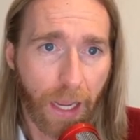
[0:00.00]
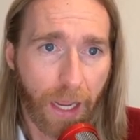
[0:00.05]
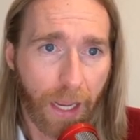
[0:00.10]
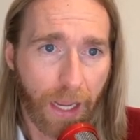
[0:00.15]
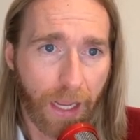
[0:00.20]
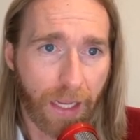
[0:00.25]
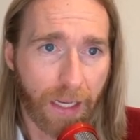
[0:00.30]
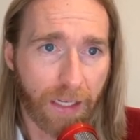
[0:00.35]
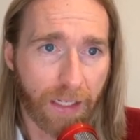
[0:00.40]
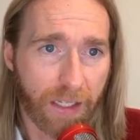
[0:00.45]

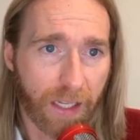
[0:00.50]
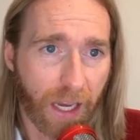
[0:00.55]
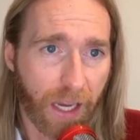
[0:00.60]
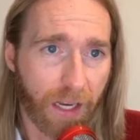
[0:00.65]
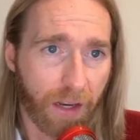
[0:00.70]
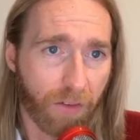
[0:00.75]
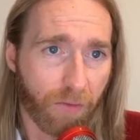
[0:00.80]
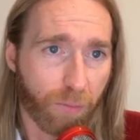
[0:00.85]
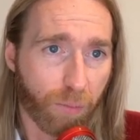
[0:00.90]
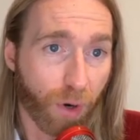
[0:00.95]
Inside
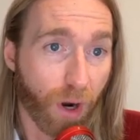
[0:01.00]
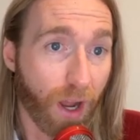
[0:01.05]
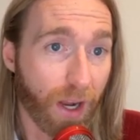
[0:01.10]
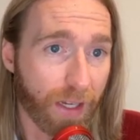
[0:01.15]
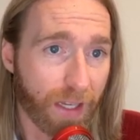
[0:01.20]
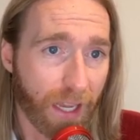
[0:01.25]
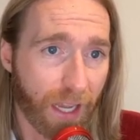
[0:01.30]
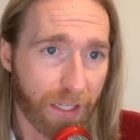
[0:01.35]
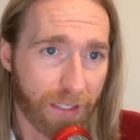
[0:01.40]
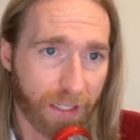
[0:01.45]
of
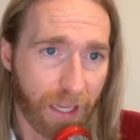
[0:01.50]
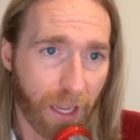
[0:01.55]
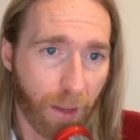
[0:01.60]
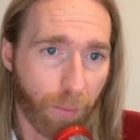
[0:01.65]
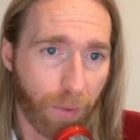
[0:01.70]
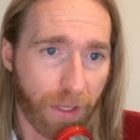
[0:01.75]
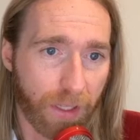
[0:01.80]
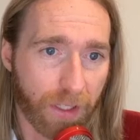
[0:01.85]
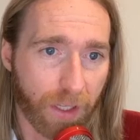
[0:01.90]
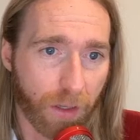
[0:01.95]
broadcast
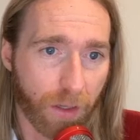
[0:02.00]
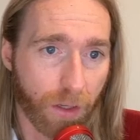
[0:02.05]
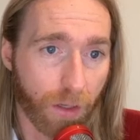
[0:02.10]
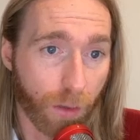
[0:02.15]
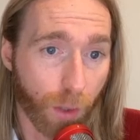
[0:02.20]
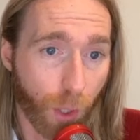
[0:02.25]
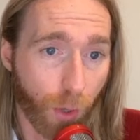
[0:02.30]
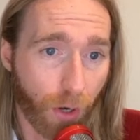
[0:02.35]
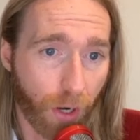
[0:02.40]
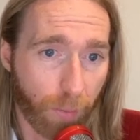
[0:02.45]
campaigns, though, you
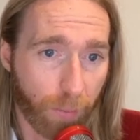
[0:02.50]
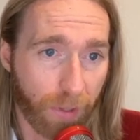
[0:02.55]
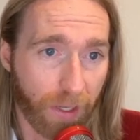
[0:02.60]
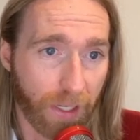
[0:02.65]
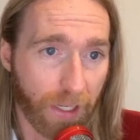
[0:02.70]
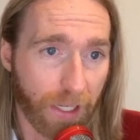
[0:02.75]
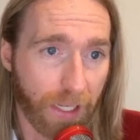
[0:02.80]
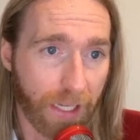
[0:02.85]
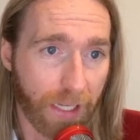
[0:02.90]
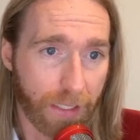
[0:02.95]
load up a
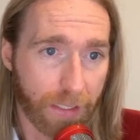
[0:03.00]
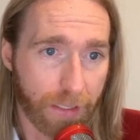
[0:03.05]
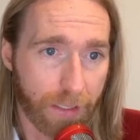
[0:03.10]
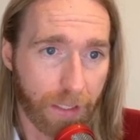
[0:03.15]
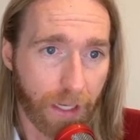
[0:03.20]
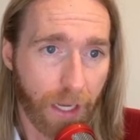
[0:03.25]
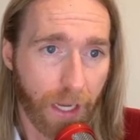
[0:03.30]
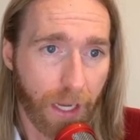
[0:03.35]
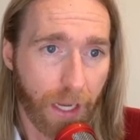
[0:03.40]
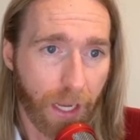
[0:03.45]
list.
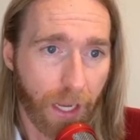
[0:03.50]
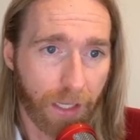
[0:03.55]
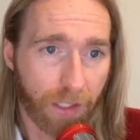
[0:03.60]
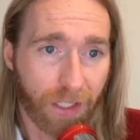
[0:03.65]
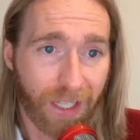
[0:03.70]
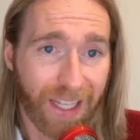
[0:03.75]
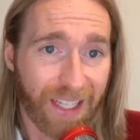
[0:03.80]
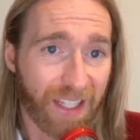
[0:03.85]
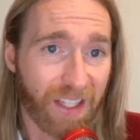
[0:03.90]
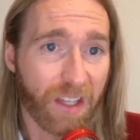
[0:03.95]
And so
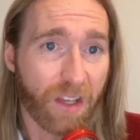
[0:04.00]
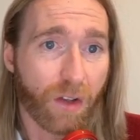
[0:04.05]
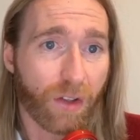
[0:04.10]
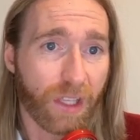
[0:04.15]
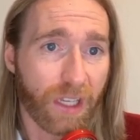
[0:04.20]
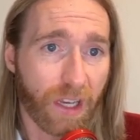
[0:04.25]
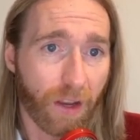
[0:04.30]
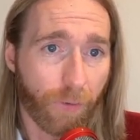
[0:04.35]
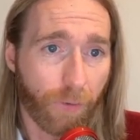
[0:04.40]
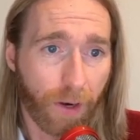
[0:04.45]
that's the only
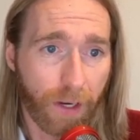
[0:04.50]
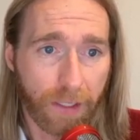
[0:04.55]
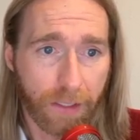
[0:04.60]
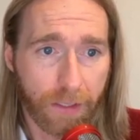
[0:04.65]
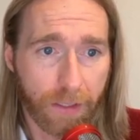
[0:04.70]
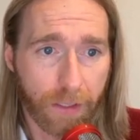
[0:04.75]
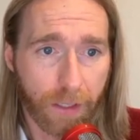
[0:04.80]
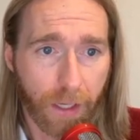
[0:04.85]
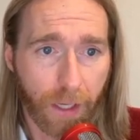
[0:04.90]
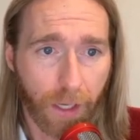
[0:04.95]

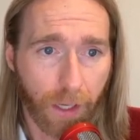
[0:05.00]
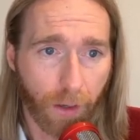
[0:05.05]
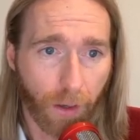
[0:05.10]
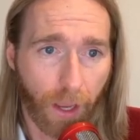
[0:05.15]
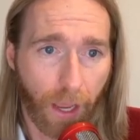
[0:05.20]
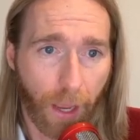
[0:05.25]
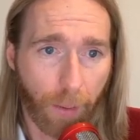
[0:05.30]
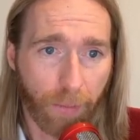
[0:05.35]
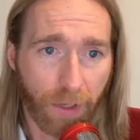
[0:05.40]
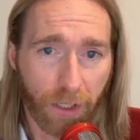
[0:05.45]
difference.
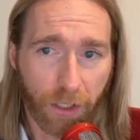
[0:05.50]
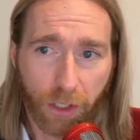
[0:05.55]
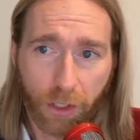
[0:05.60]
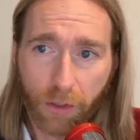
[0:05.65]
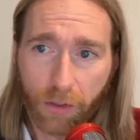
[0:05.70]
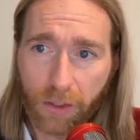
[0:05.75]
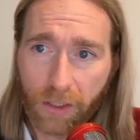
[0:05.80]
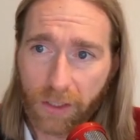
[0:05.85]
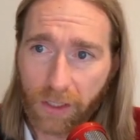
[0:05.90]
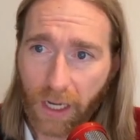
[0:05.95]
I'm going to
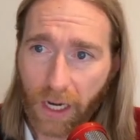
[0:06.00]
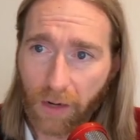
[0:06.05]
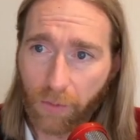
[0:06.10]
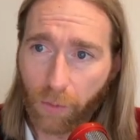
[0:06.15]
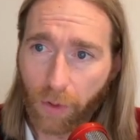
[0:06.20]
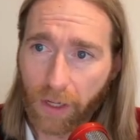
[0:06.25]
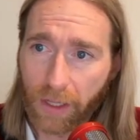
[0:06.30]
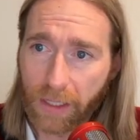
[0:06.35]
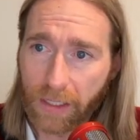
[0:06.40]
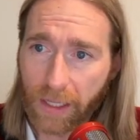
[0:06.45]
choose kind of
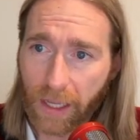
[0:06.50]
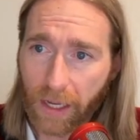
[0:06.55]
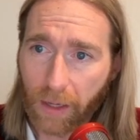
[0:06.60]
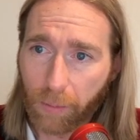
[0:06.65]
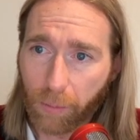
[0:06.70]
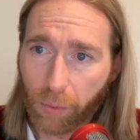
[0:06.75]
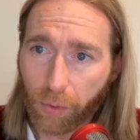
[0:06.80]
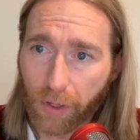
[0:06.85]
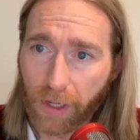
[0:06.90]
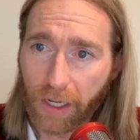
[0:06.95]
one of these like
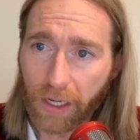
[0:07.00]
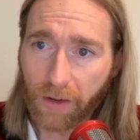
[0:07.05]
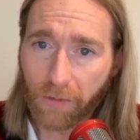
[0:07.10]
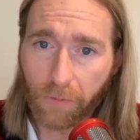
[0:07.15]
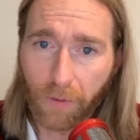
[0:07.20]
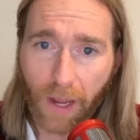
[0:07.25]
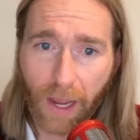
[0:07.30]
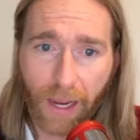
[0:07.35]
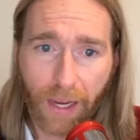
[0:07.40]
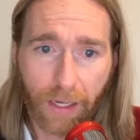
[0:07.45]

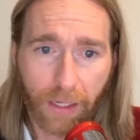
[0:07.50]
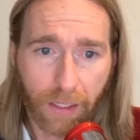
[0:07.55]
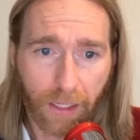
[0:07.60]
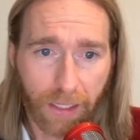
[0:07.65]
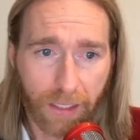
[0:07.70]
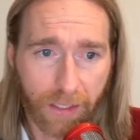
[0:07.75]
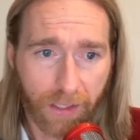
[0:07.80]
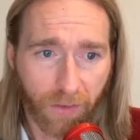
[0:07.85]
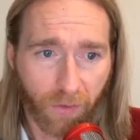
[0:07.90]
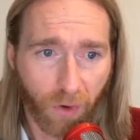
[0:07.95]
predefined
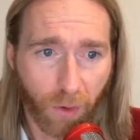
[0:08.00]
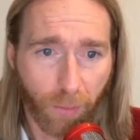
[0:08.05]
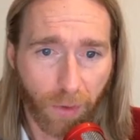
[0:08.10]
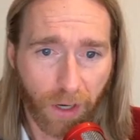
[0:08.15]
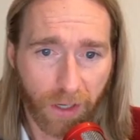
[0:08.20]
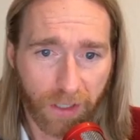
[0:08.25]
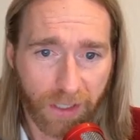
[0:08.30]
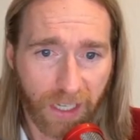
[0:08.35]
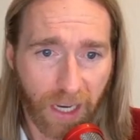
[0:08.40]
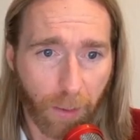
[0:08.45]
lists from our
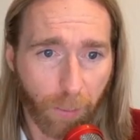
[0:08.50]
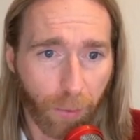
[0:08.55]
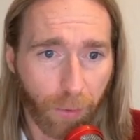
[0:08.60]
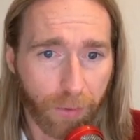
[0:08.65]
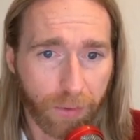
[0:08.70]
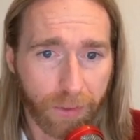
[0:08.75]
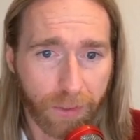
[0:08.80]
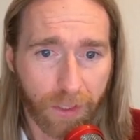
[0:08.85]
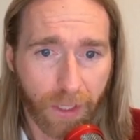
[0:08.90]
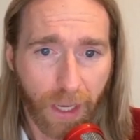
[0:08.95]

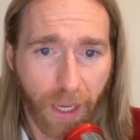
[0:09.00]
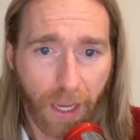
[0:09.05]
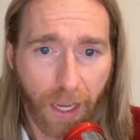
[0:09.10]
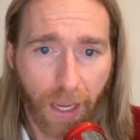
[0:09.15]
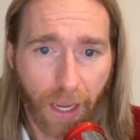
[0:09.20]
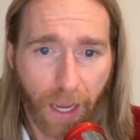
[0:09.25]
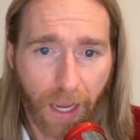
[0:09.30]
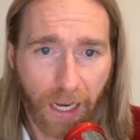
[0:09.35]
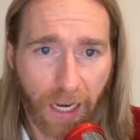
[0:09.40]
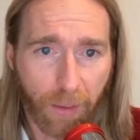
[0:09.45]
samples,
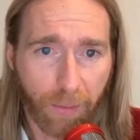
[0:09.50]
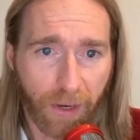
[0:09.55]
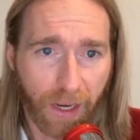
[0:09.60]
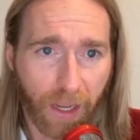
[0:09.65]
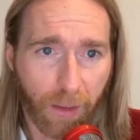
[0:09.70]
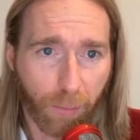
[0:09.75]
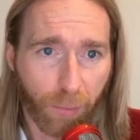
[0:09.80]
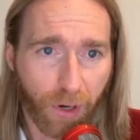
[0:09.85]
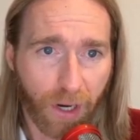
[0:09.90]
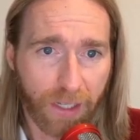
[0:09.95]
and I'm going to
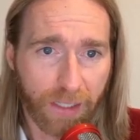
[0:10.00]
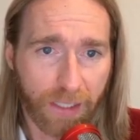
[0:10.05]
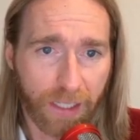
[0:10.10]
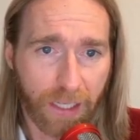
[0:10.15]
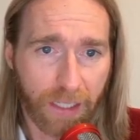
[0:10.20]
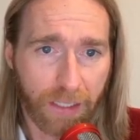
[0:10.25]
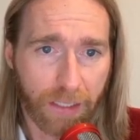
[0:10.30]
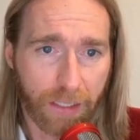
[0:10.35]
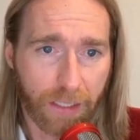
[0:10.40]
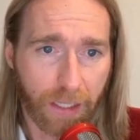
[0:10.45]
hit
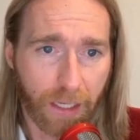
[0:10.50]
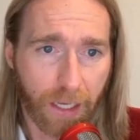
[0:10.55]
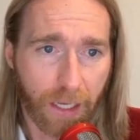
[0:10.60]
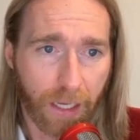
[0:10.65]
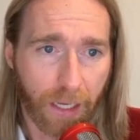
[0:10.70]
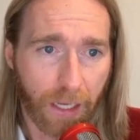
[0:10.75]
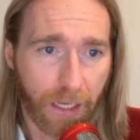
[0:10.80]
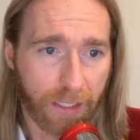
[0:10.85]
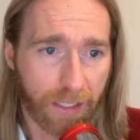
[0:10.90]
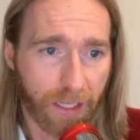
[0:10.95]
process.
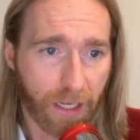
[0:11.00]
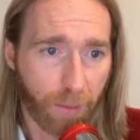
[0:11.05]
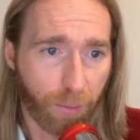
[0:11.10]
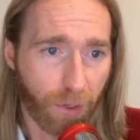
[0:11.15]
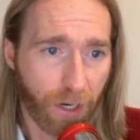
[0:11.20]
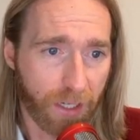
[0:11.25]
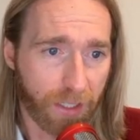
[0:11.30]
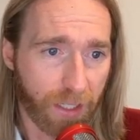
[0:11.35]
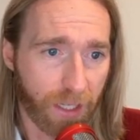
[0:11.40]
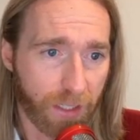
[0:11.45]
It's going to
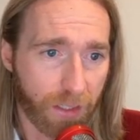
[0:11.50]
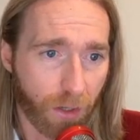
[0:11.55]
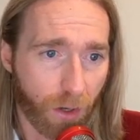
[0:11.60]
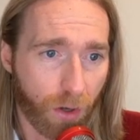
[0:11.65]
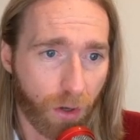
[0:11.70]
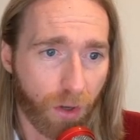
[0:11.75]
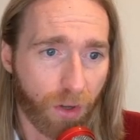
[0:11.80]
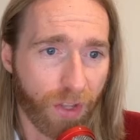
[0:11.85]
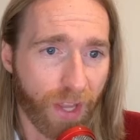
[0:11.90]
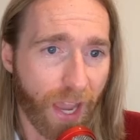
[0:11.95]
process
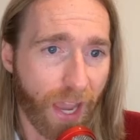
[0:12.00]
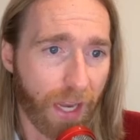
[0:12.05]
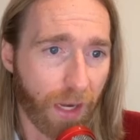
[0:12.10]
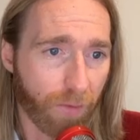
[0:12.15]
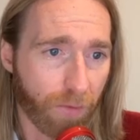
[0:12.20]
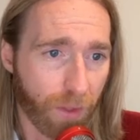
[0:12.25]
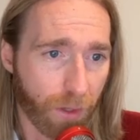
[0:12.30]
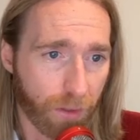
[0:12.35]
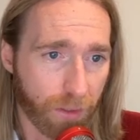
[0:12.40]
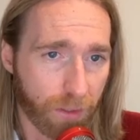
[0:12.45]
all 9 of
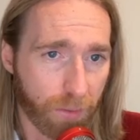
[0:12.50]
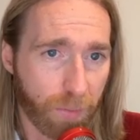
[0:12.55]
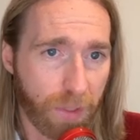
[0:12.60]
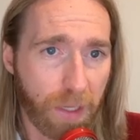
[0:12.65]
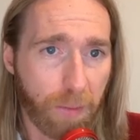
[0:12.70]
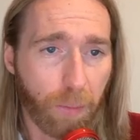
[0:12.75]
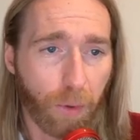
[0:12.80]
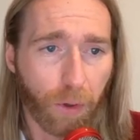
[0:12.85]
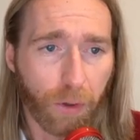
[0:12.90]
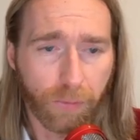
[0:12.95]
those
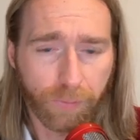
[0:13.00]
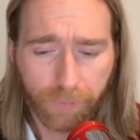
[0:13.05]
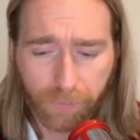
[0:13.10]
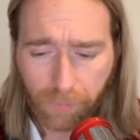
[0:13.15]
people.